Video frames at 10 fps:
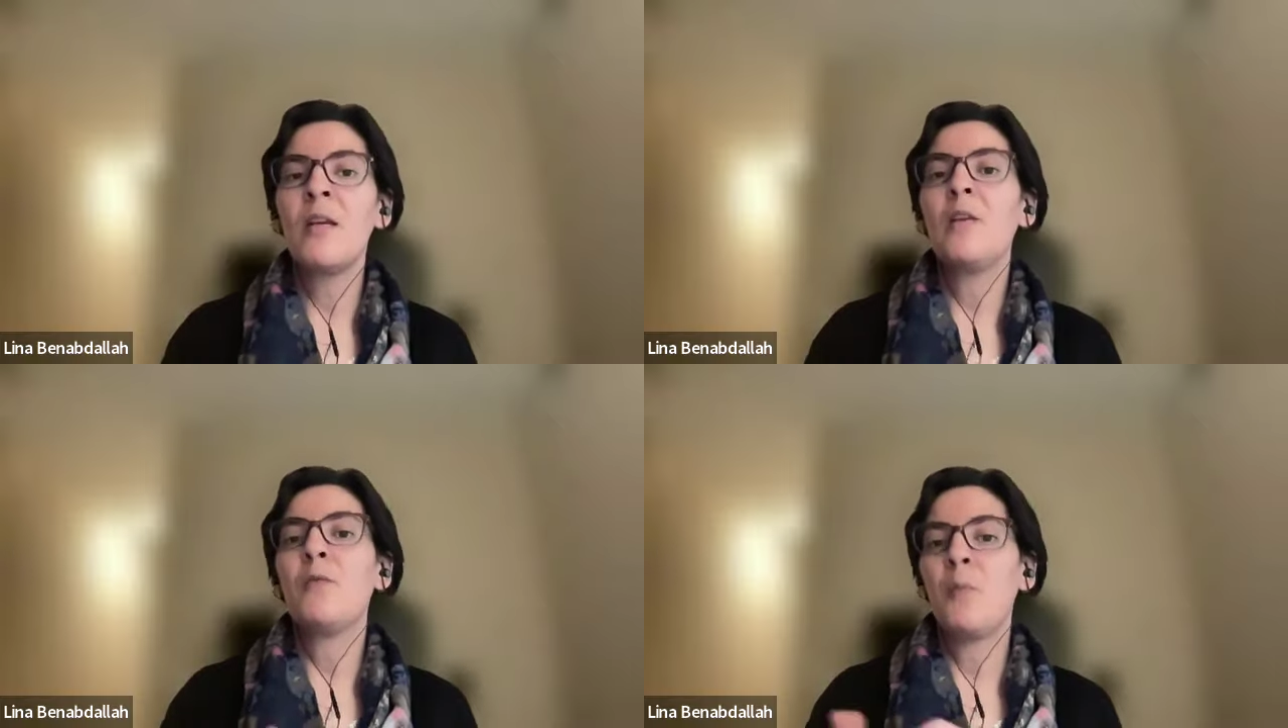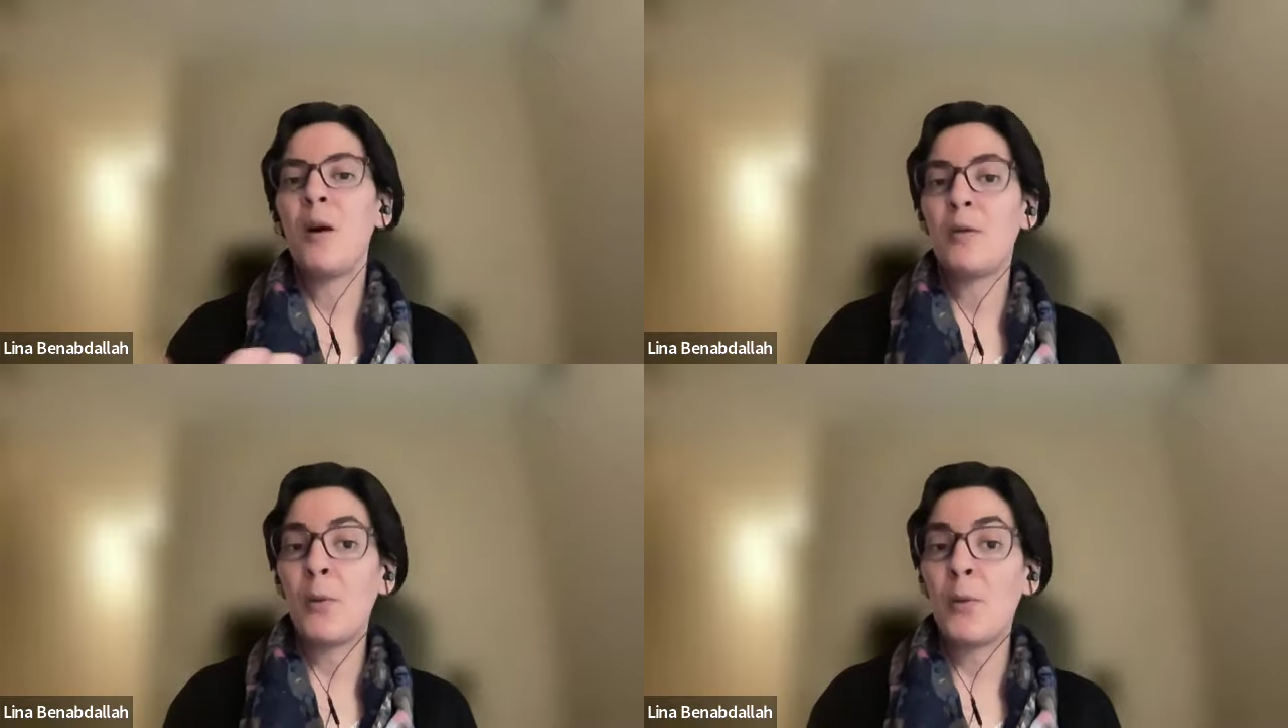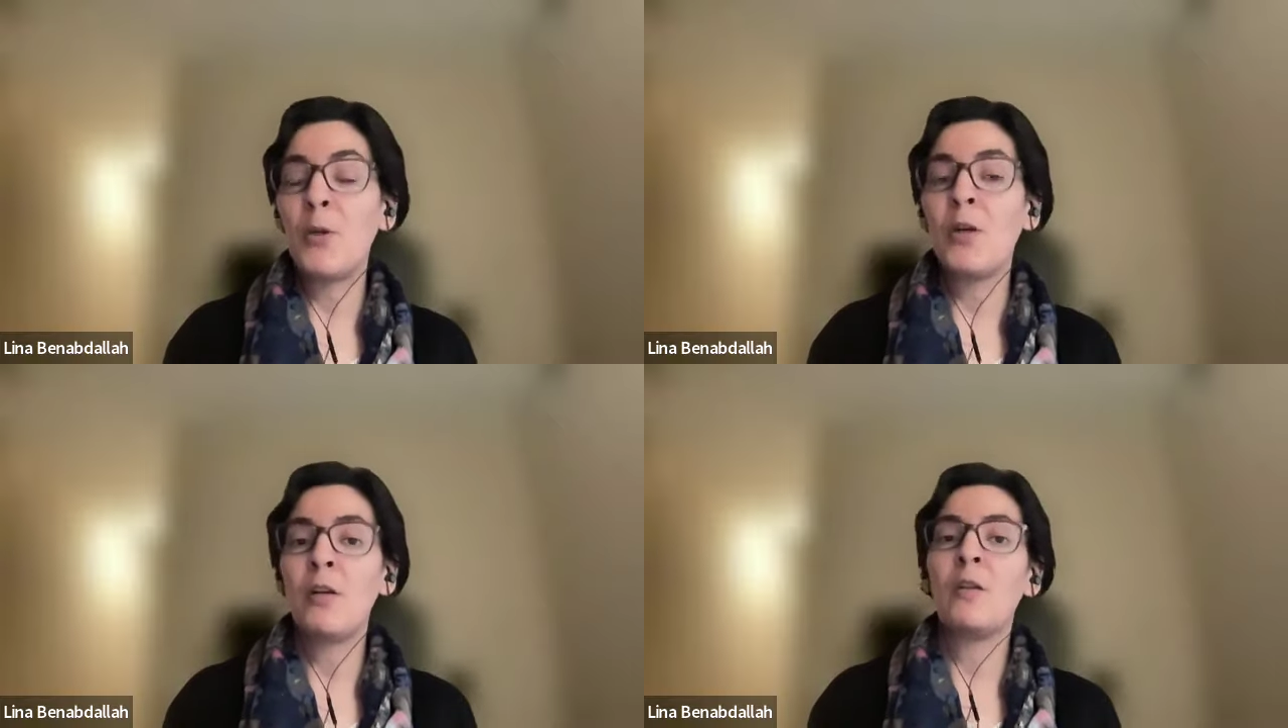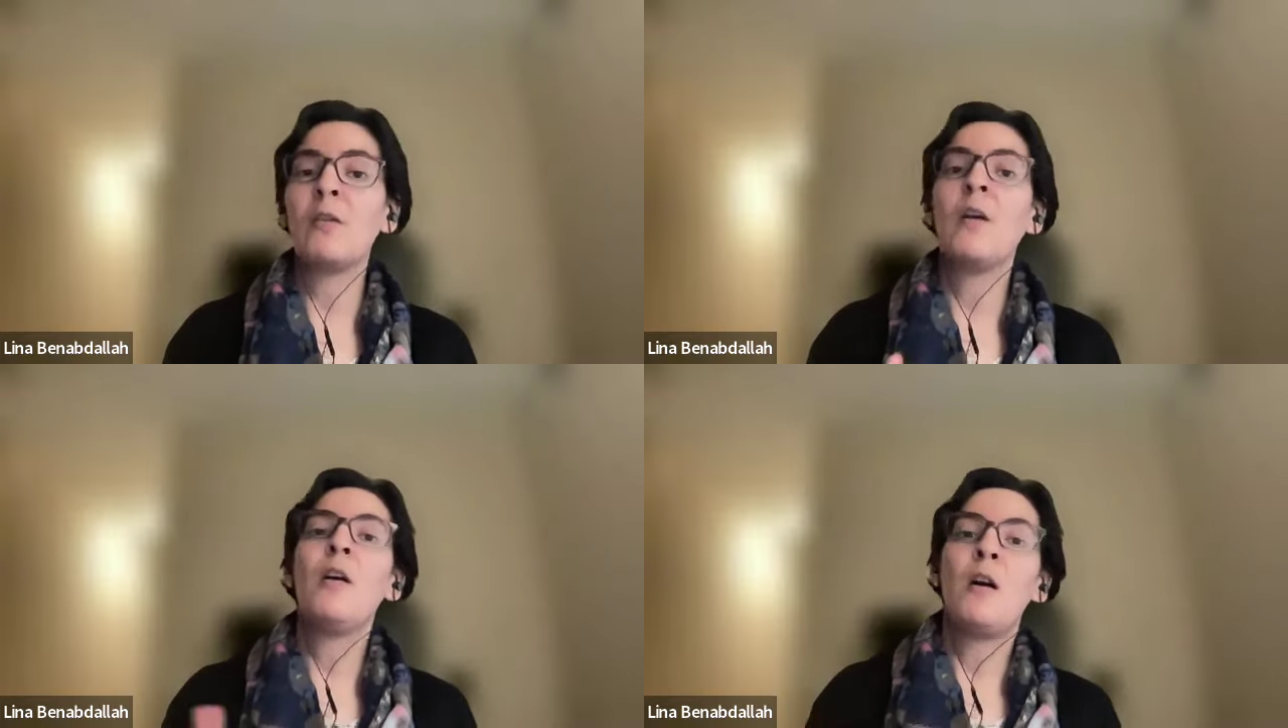if about a
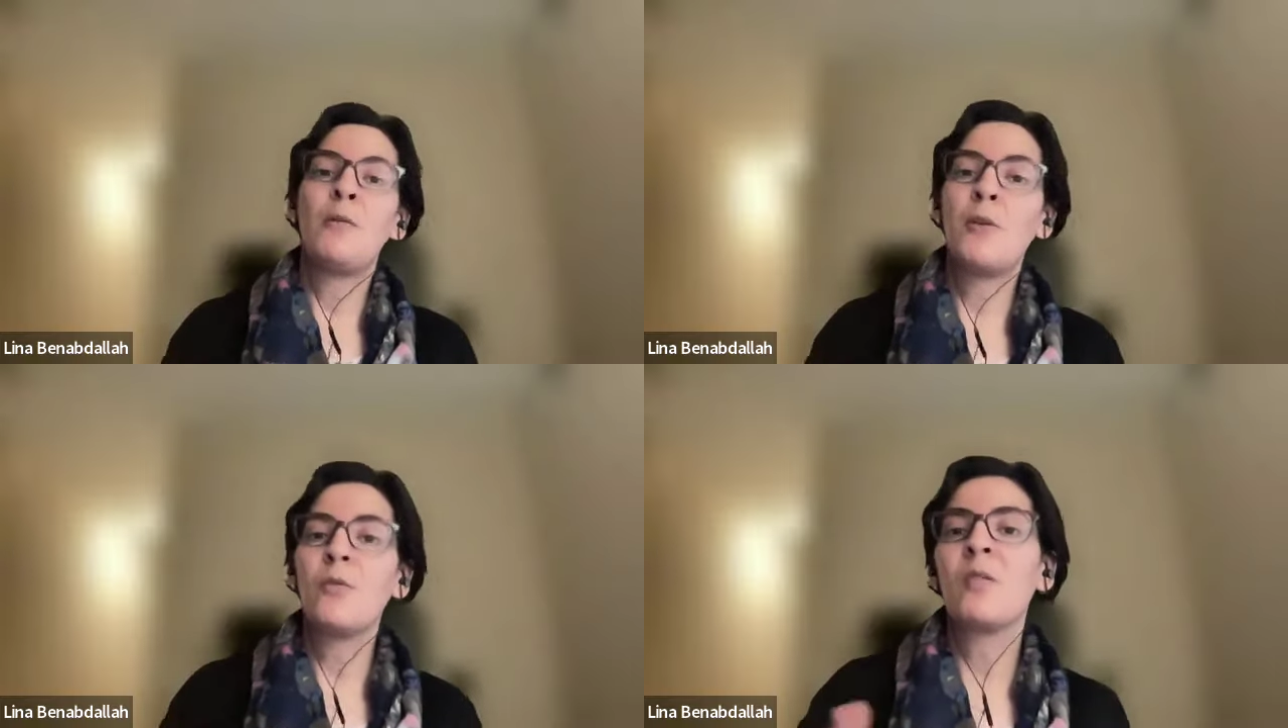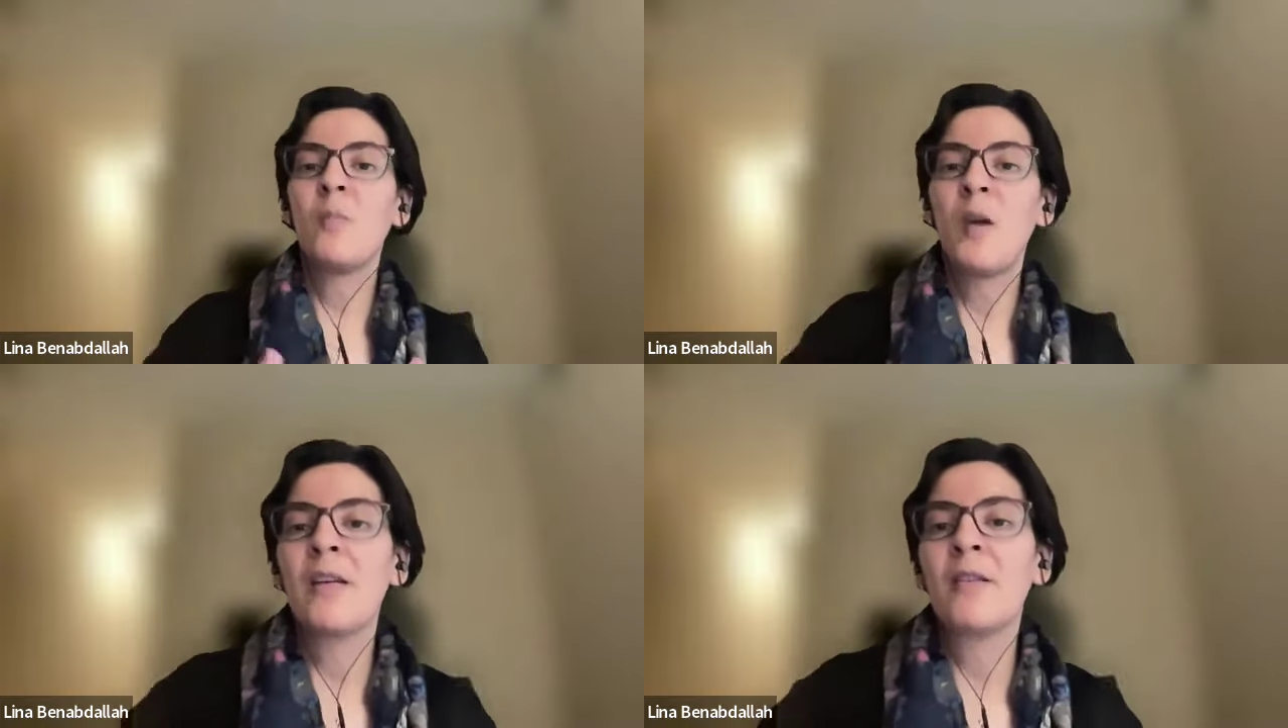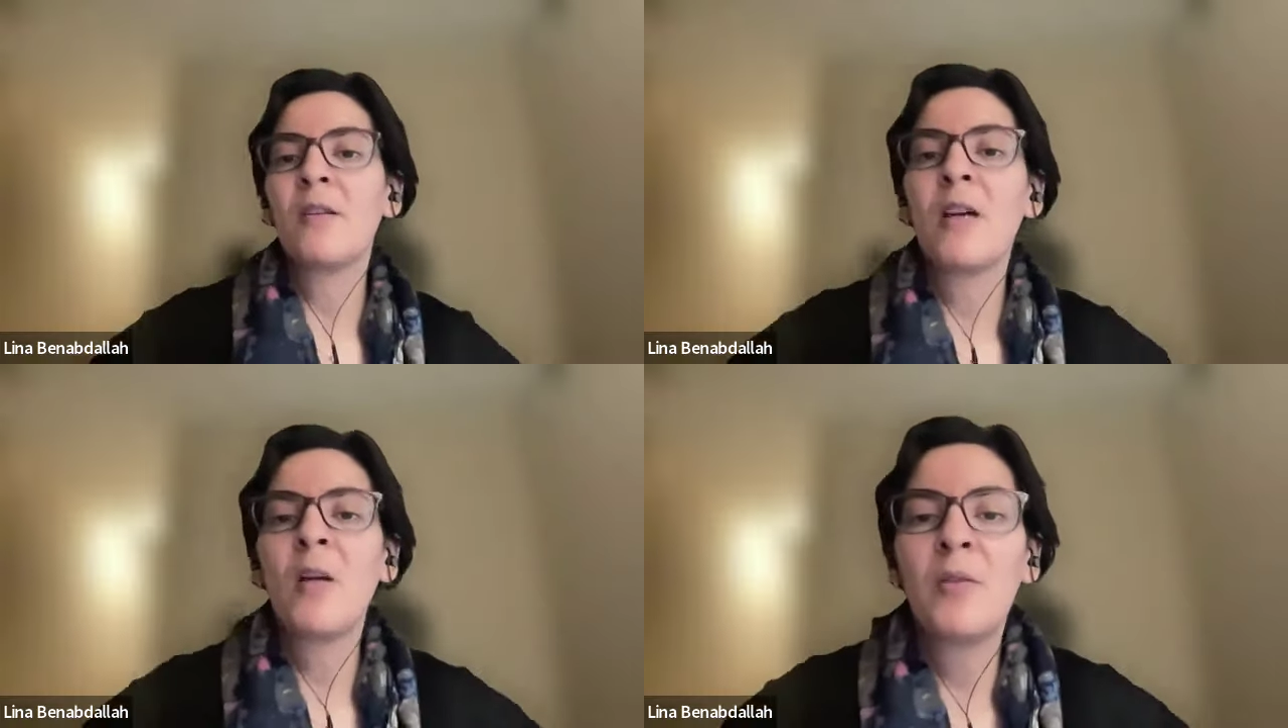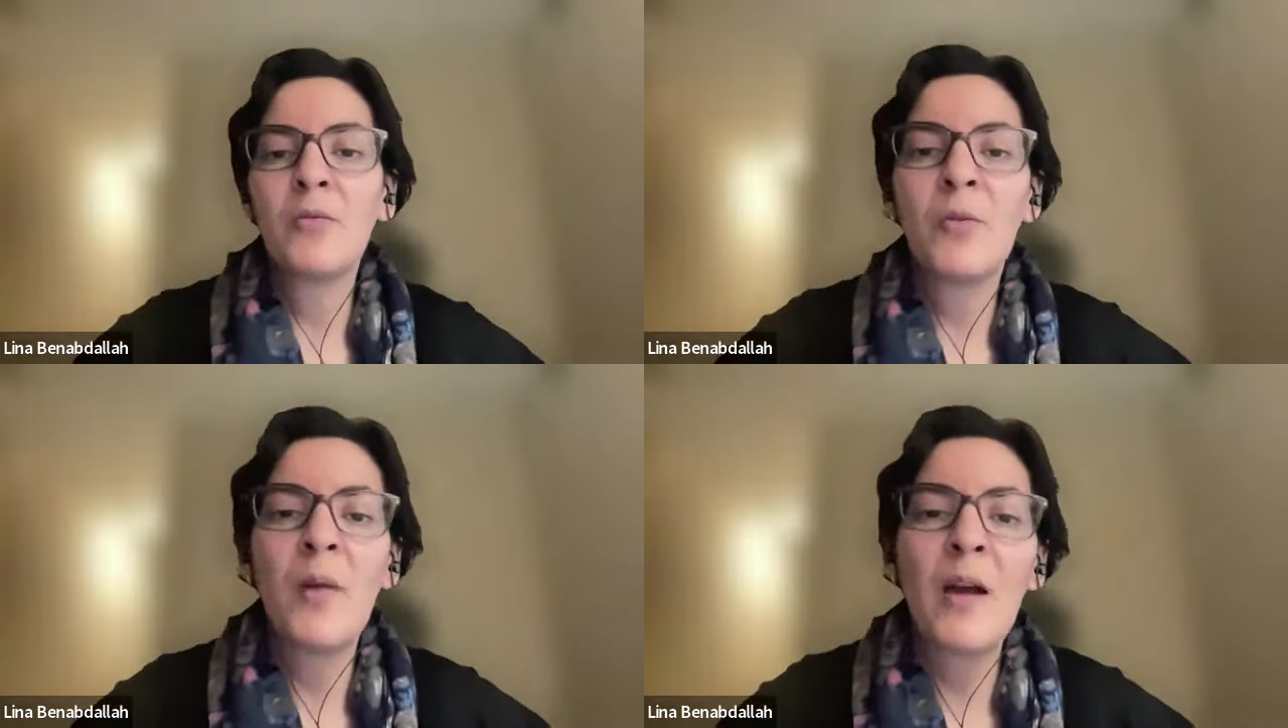third of those supplies are coming
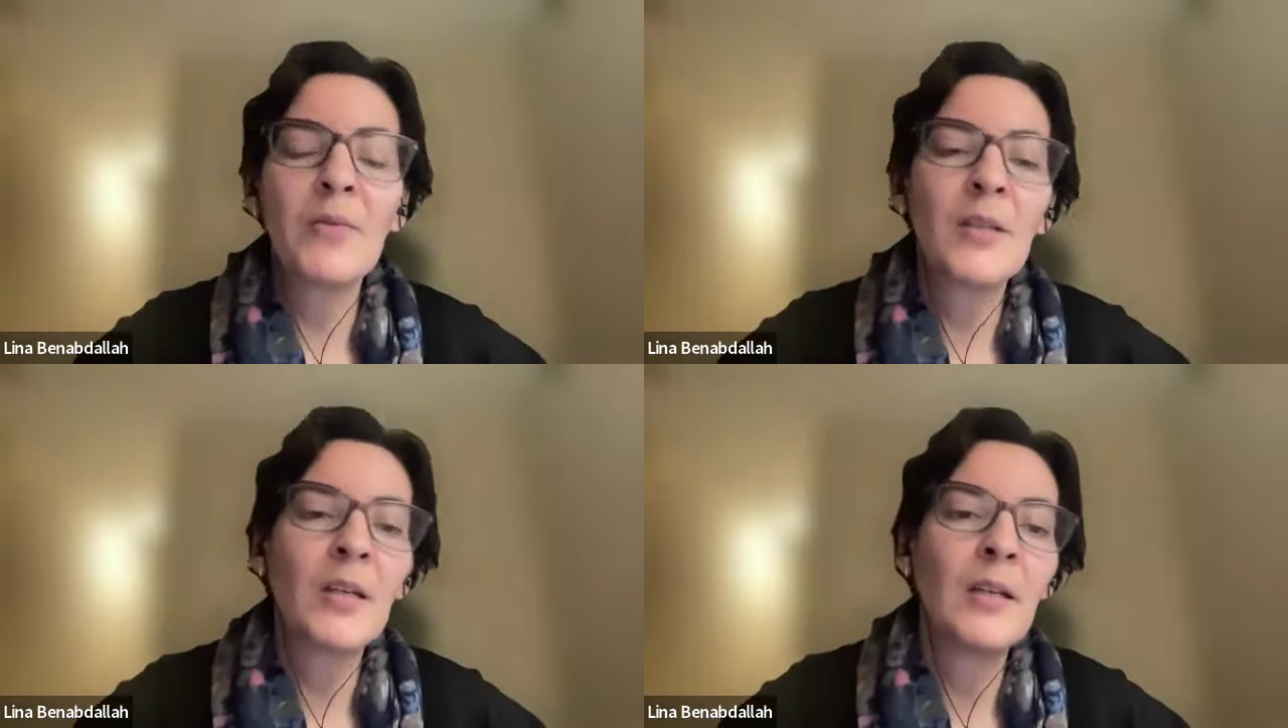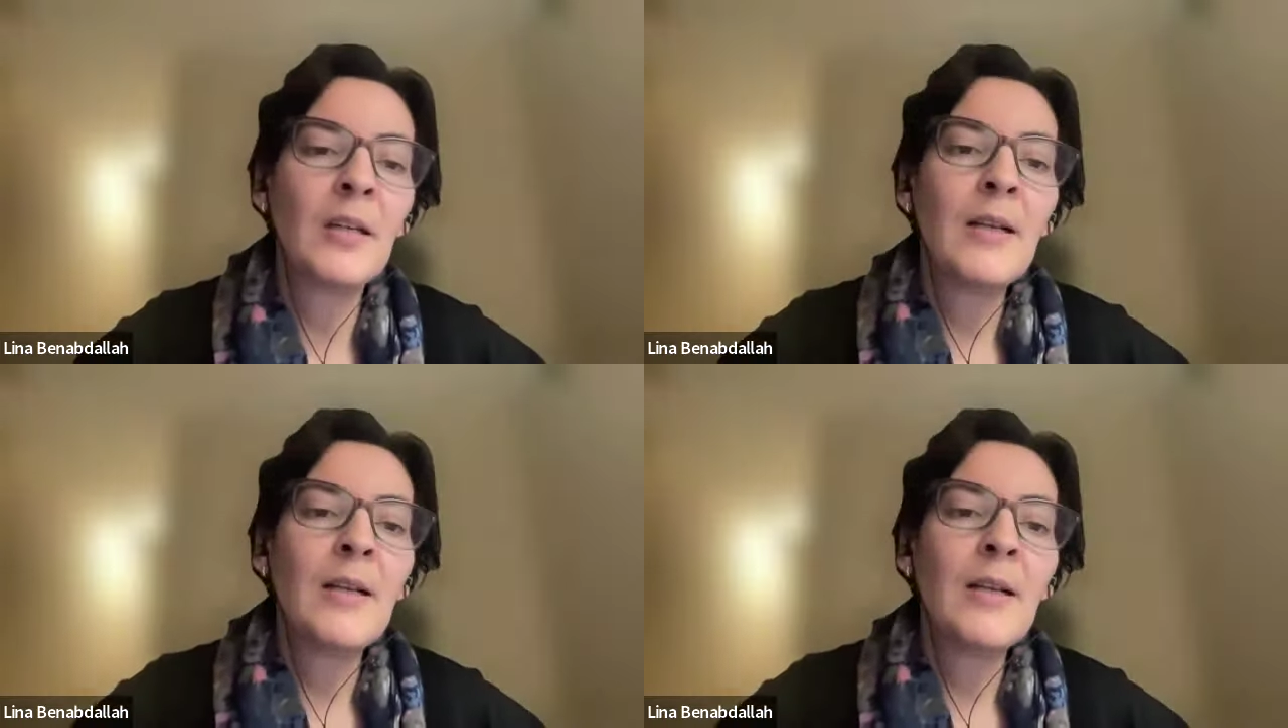from Africa.